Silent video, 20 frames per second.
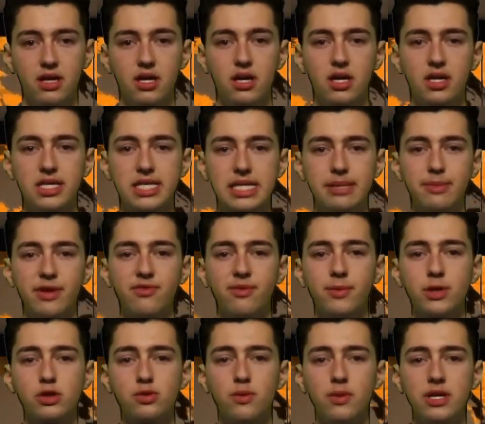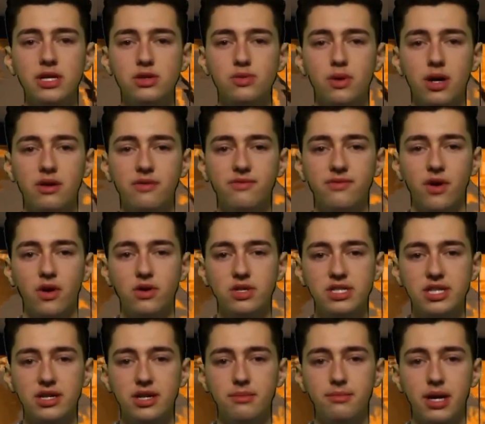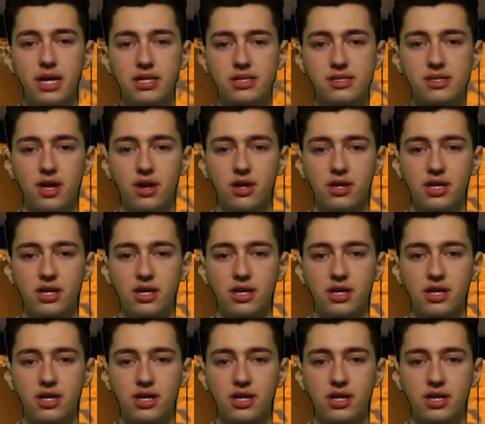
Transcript: stemming from a 2012 voluntary manslaughter